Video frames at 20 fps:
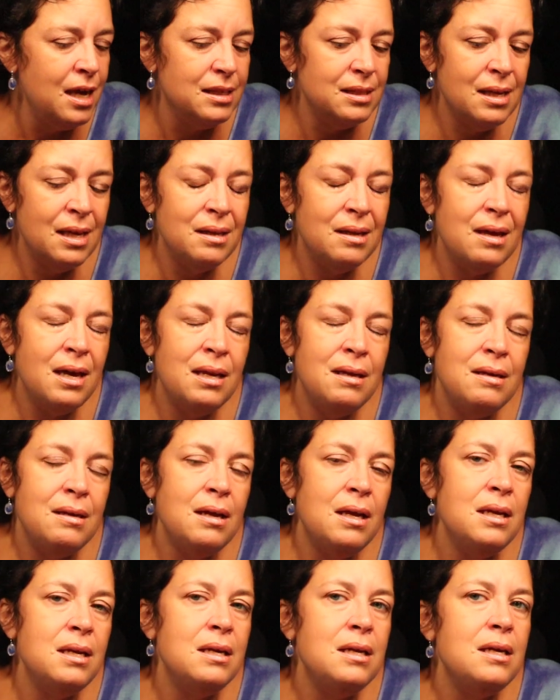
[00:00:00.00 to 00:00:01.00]
Then and,
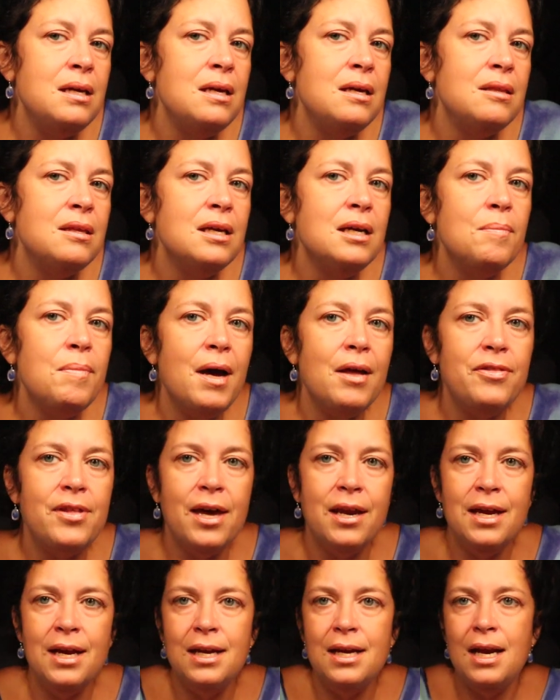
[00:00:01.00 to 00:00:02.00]
and, and you think about
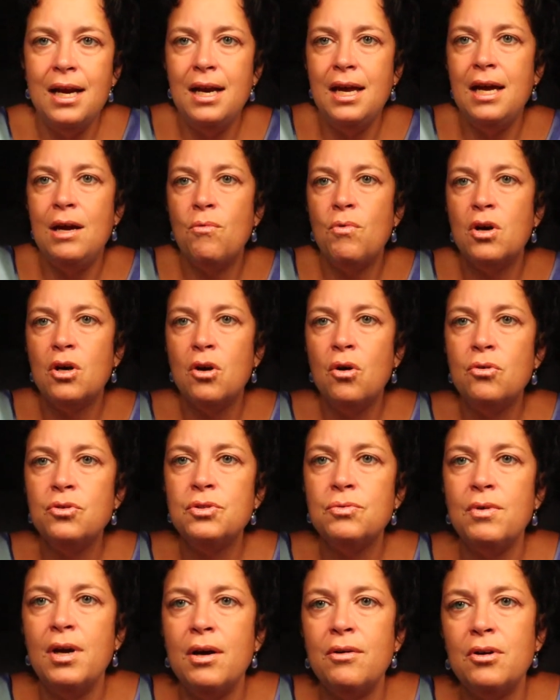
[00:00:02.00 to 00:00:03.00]
that 888. What goes
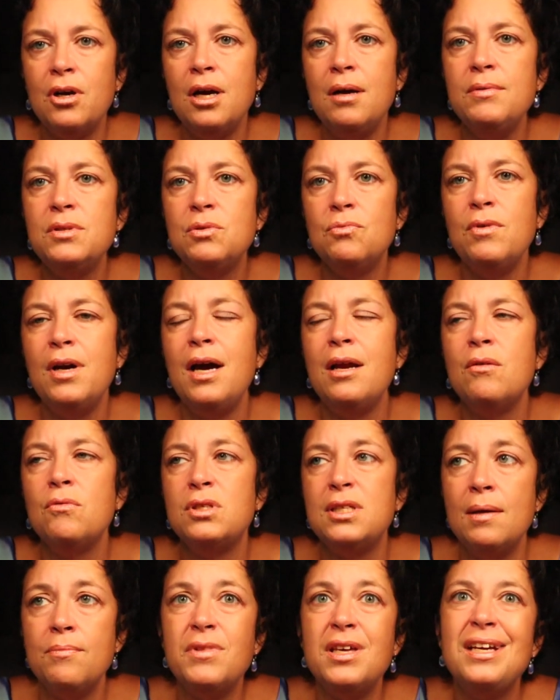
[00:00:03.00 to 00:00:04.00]
around comes around, or
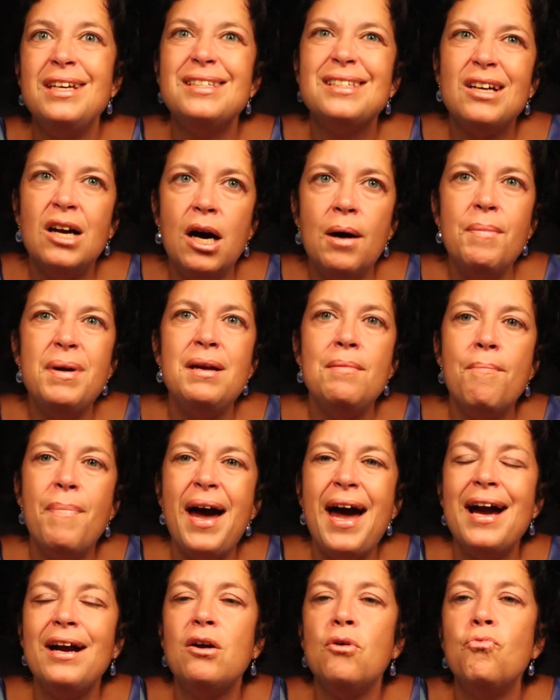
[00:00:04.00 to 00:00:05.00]
something is coming
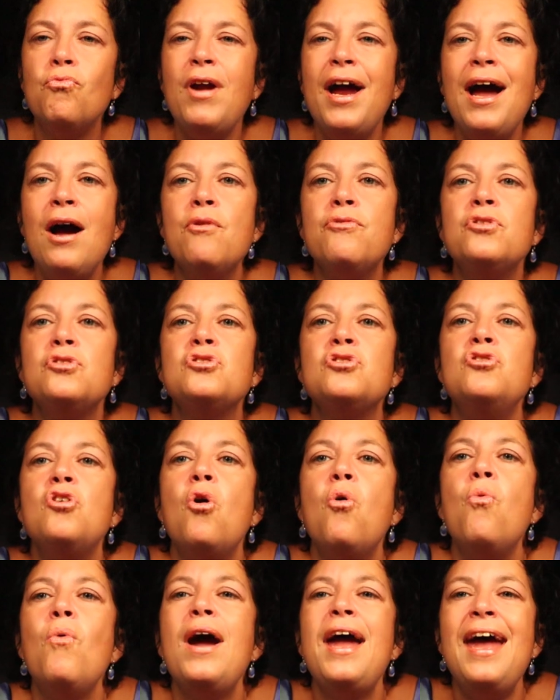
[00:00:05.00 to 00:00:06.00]
back around. There's
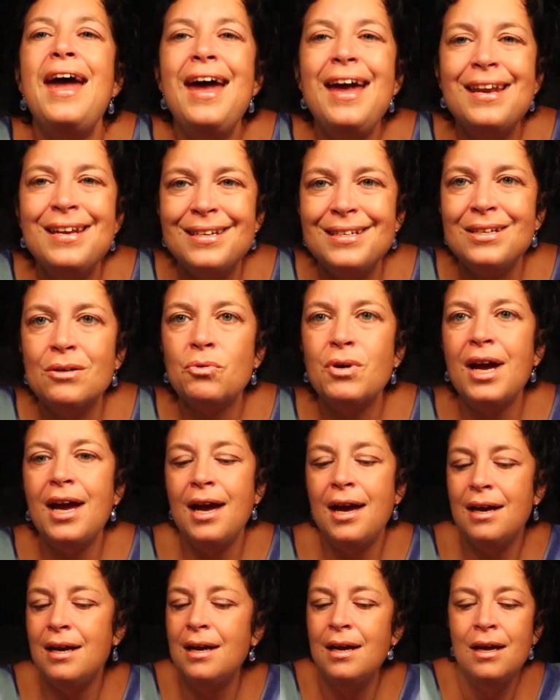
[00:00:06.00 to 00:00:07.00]
no end,
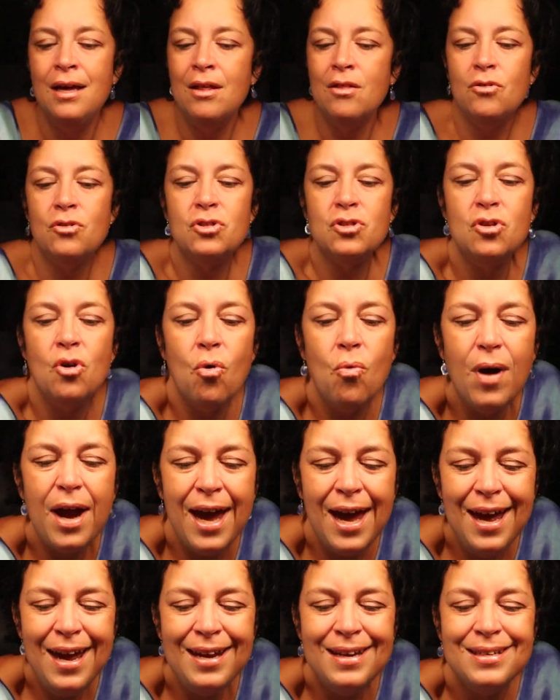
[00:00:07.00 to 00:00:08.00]
okay? There's no
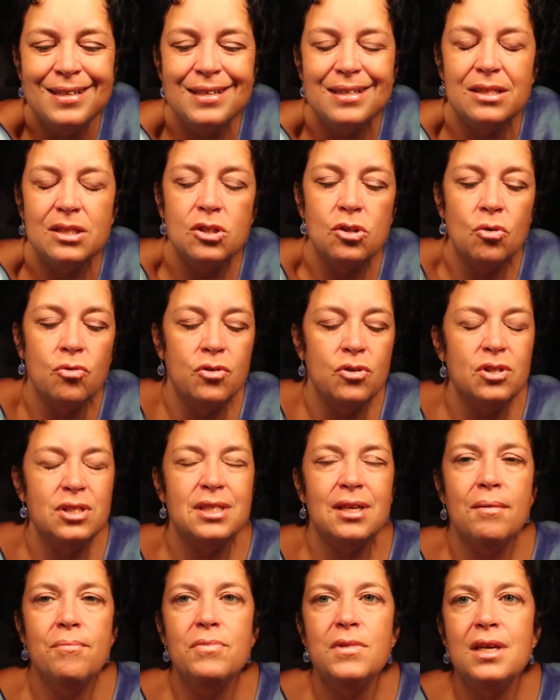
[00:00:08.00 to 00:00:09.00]
end. So there's
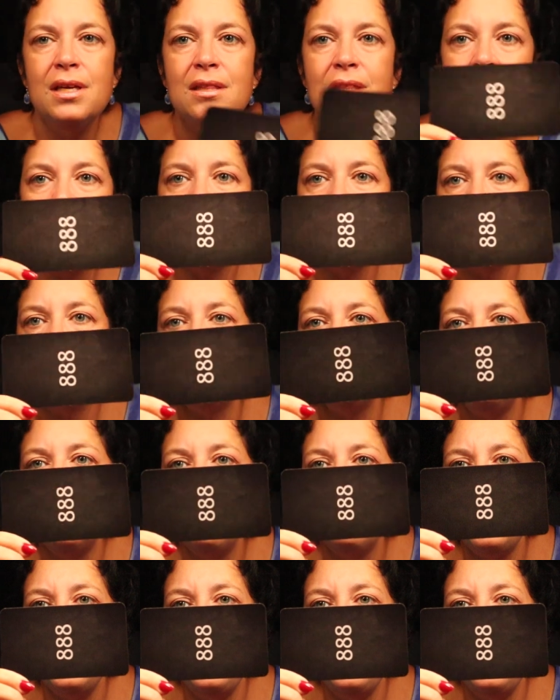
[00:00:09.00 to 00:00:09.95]
something that there's no